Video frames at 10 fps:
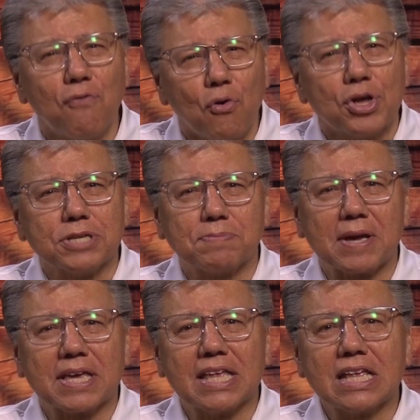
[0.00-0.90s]
voice
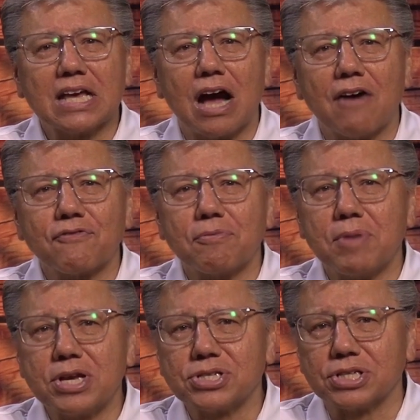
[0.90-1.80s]
by getting
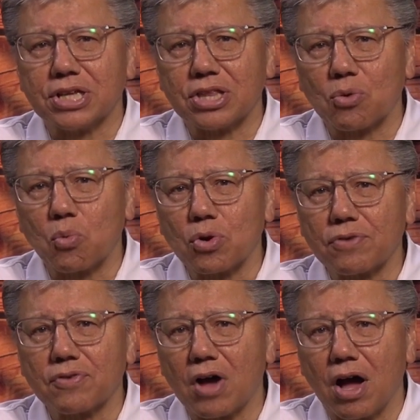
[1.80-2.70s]
confirmation in the
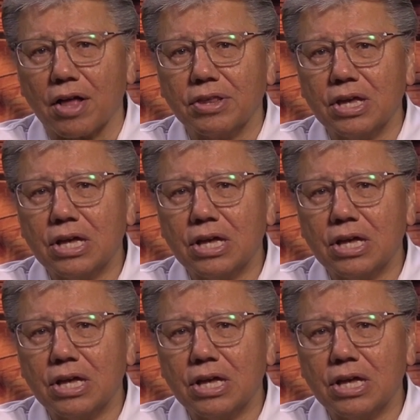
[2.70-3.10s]
Word of God?